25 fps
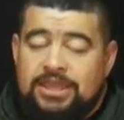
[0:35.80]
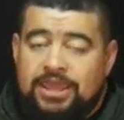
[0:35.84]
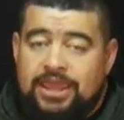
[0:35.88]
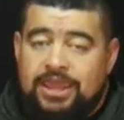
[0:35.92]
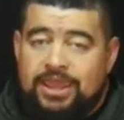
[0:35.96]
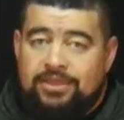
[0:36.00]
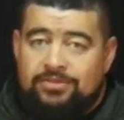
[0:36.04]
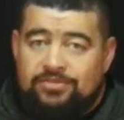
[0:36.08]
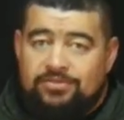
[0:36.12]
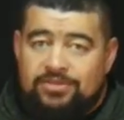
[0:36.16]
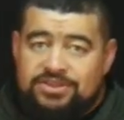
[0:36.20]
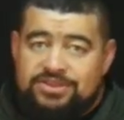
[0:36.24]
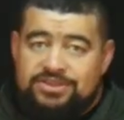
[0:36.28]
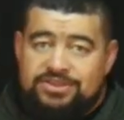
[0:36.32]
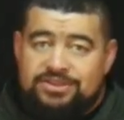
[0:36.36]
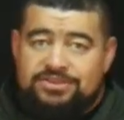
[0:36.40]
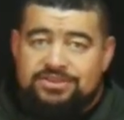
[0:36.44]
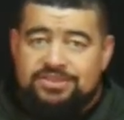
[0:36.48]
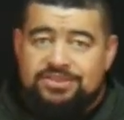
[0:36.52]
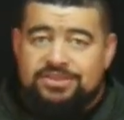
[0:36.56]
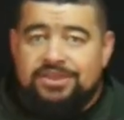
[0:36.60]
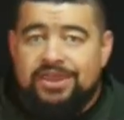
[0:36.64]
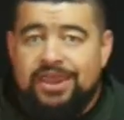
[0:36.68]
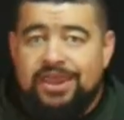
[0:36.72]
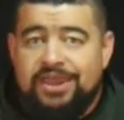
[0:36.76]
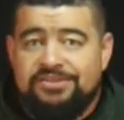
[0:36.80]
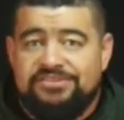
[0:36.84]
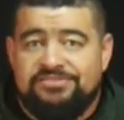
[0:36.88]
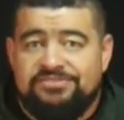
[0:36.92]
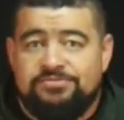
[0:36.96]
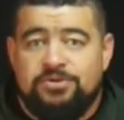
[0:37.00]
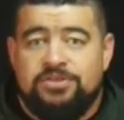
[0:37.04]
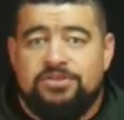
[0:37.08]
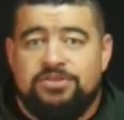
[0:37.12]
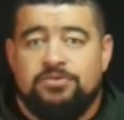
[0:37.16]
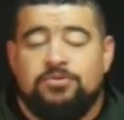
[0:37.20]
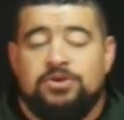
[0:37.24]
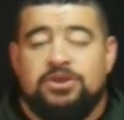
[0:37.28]
And this is the case
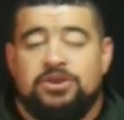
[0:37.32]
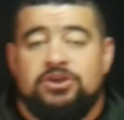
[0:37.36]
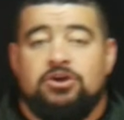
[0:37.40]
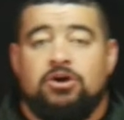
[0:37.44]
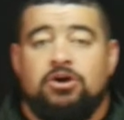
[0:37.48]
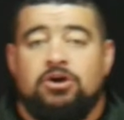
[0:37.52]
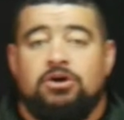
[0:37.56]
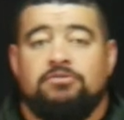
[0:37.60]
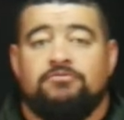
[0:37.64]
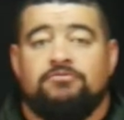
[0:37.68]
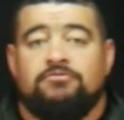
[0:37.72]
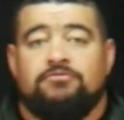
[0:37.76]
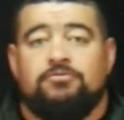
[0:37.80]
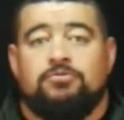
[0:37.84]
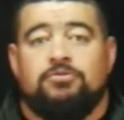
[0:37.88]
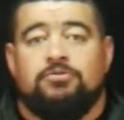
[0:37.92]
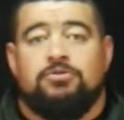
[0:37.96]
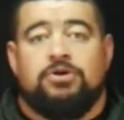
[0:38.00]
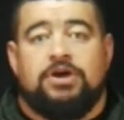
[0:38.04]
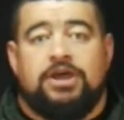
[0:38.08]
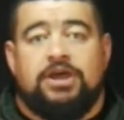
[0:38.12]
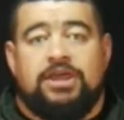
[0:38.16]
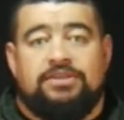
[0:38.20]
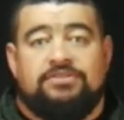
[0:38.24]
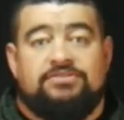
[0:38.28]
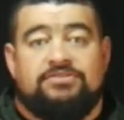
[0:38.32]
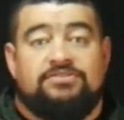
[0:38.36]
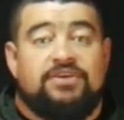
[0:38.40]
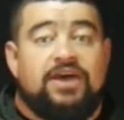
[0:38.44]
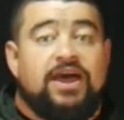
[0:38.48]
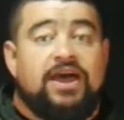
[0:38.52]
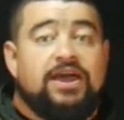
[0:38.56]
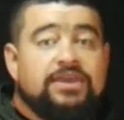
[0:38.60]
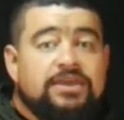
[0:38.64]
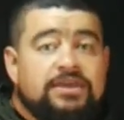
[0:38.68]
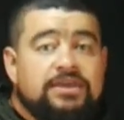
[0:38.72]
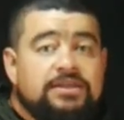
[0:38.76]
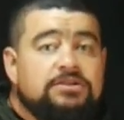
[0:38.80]
whether we're going for a
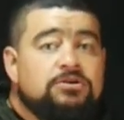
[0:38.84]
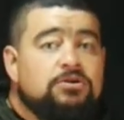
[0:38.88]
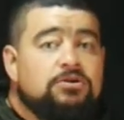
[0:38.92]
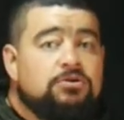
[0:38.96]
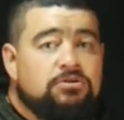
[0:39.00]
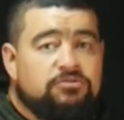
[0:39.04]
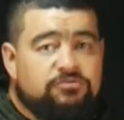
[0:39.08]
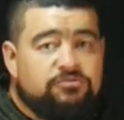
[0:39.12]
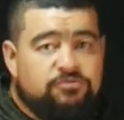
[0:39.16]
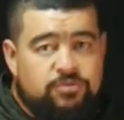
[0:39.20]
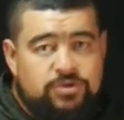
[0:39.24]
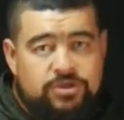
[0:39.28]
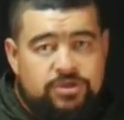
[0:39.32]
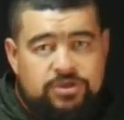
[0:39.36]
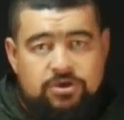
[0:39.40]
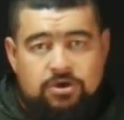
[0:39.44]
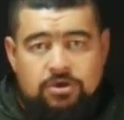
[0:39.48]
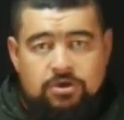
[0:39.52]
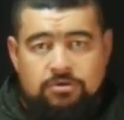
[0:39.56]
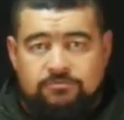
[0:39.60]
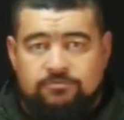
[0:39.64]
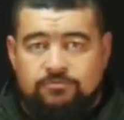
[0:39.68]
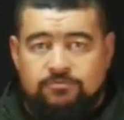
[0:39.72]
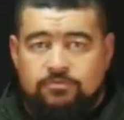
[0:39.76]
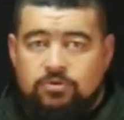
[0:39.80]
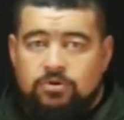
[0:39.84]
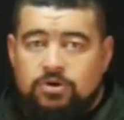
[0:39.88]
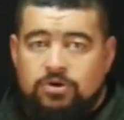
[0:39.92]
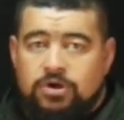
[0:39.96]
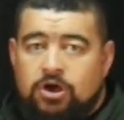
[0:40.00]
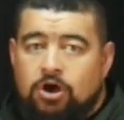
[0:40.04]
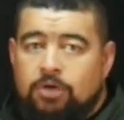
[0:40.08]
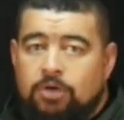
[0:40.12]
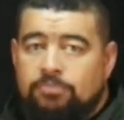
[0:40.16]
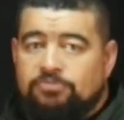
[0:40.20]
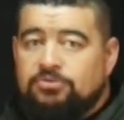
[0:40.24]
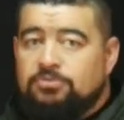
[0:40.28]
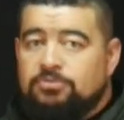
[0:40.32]
target or if we're going for
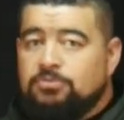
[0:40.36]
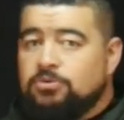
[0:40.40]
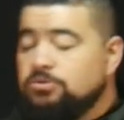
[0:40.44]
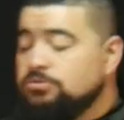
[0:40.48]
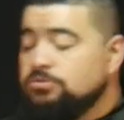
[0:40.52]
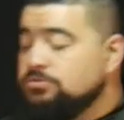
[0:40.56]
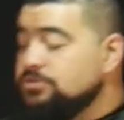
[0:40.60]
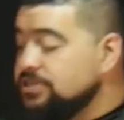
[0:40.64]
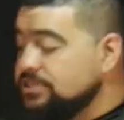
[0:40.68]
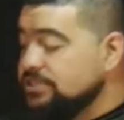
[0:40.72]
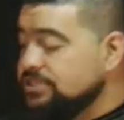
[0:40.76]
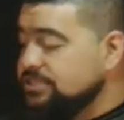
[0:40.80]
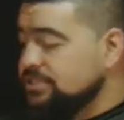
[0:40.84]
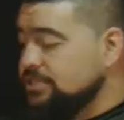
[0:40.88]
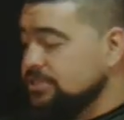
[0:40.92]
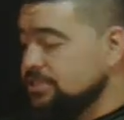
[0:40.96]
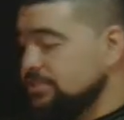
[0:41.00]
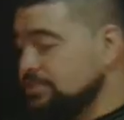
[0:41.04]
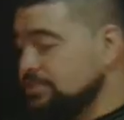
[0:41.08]
optimal distance.